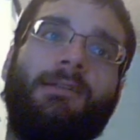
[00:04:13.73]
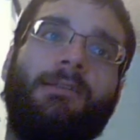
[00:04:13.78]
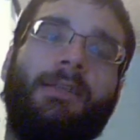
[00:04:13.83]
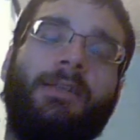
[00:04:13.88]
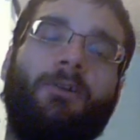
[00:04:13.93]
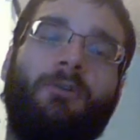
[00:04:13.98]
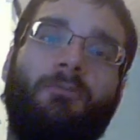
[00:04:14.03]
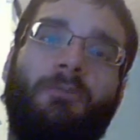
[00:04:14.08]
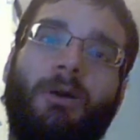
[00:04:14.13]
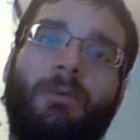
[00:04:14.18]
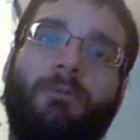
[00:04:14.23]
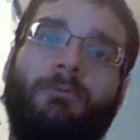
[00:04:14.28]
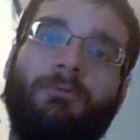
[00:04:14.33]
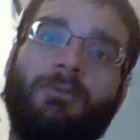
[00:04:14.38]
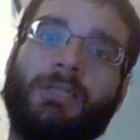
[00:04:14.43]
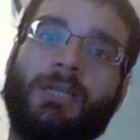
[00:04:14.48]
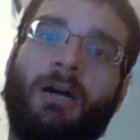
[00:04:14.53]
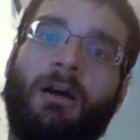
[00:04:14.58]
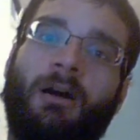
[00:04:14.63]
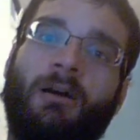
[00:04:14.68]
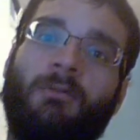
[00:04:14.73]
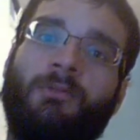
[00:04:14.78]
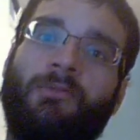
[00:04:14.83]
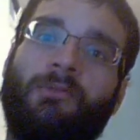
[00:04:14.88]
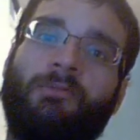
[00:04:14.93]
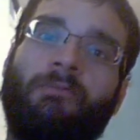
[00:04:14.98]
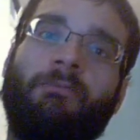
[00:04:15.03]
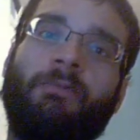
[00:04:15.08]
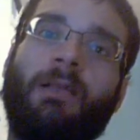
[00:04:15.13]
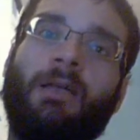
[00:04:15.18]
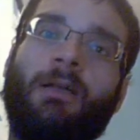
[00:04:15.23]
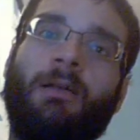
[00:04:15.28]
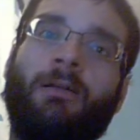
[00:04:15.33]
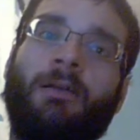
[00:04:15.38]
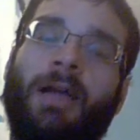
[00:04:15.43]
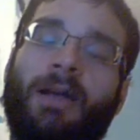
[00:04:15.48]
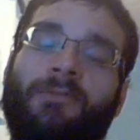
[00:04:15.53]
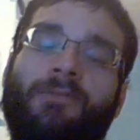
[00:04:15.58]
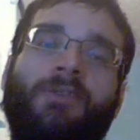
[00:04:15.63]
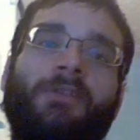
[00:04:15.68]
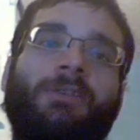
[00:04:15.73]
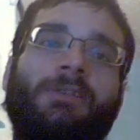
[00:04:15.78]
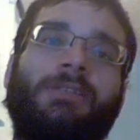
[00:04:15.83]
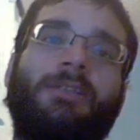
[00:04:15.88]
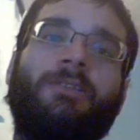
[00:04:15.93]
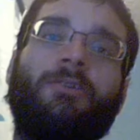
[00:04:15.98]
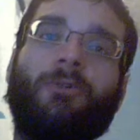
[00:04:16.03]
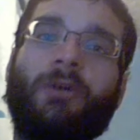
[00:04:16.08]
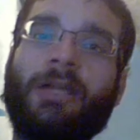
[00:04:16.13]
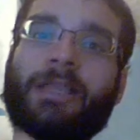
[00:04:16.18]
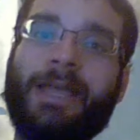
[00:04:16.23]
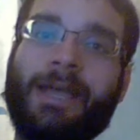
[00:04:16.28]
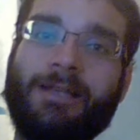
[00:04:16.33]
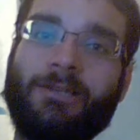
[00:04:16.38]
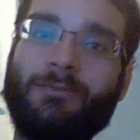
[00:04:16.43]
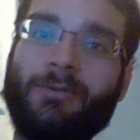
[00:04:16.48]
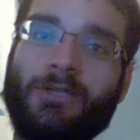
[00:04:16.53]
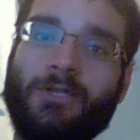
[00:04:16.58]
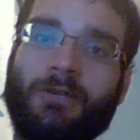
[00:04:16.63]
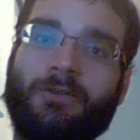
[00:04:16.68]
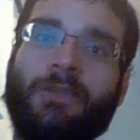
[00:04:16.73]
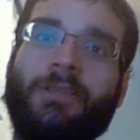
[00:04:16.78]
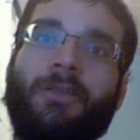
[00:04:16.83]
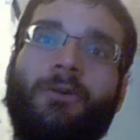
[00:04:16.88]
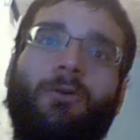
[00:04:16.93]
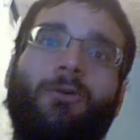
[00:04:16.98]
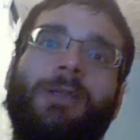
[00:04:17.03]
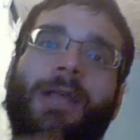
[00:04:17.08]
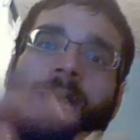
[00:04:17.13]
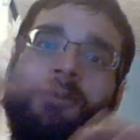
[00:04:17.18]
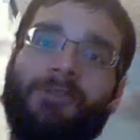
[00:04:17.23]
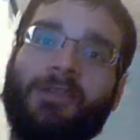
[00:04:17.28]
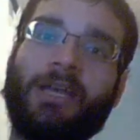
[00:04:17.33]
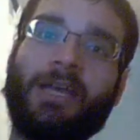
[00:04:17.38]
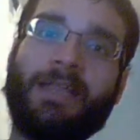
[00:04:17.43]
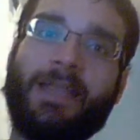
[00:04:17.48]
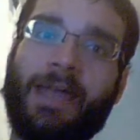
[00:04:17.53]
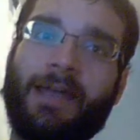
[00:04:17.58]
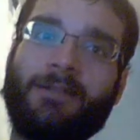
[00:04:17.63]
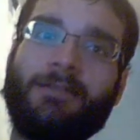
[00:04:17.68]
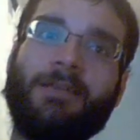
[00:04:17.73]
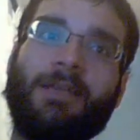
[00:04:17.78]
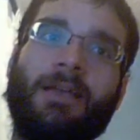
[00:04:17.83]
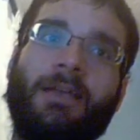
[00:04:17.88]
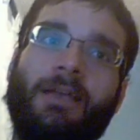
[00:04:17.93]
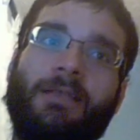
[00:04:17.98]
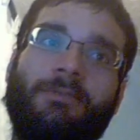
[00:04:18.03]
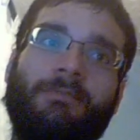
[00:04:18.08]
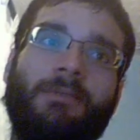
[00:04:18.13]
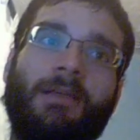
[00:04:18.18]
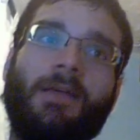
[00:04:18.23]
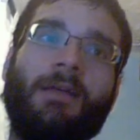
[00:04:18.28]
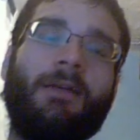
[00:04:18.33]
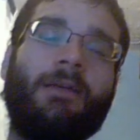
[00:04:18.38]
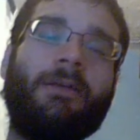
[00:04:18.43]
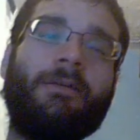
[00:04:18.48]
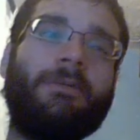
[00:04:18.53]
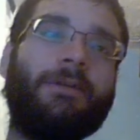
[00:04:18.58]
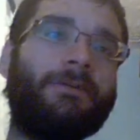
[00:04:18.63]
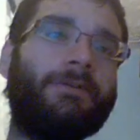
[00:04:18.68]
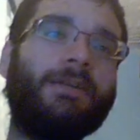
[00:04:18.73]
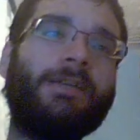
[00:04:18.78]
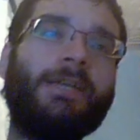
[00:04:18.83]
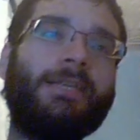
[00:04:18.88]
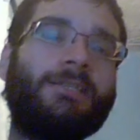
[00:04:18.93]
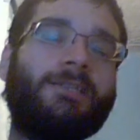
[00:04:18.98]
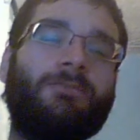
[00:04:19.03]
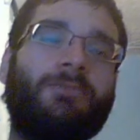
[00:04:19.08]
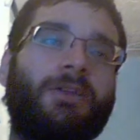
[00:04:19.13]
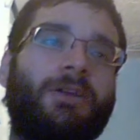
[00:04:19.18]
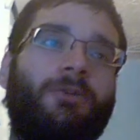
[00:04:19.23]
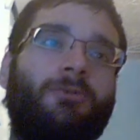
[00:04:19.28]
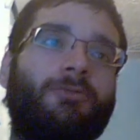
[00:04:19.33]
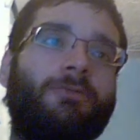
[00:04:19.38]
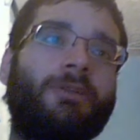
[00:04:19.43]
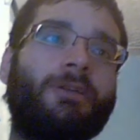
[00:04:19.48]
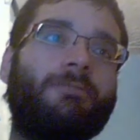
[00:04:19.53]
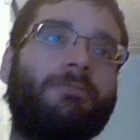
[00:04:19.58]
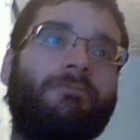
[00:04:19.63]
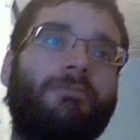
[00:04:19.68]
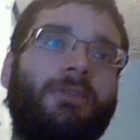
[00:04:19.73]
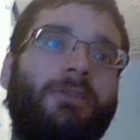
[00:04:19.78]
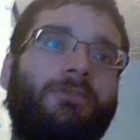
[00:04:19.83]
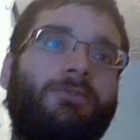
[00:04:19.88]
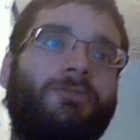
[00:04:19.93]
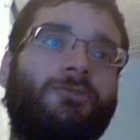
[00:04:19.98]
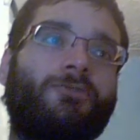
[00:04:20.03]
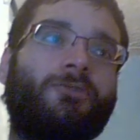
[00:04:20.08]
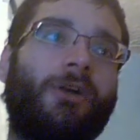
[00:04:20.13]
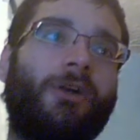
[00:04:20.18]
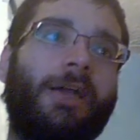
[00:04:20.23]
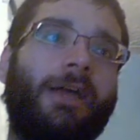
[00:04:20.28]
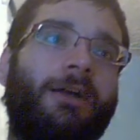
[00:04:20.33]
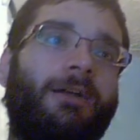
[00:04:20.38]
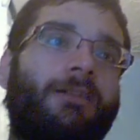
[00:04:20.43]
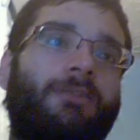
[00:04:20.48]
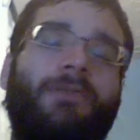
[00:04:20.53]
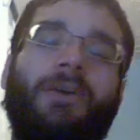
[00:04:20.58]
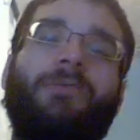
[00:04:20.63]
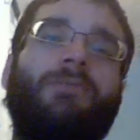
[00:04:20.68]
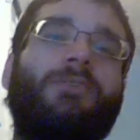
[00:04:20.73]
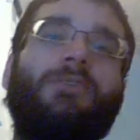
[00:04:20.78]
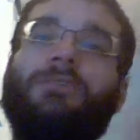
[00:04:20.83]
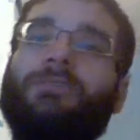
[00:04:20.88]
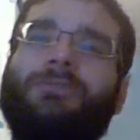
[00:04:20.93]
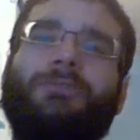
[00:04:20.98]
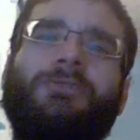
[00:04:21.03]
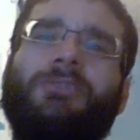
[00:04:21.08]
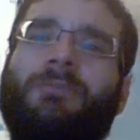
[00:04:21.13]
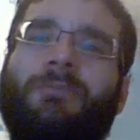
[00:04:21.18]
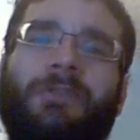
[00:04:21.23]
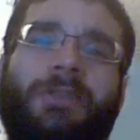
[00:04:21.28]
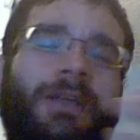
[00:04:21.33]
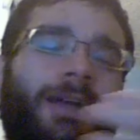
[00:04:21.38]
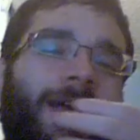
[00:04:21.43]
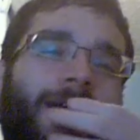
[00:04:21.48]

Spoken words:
little bubbles of evidence that don't connect to each other. They all have to connect. It's something called the triangle of evidence or something,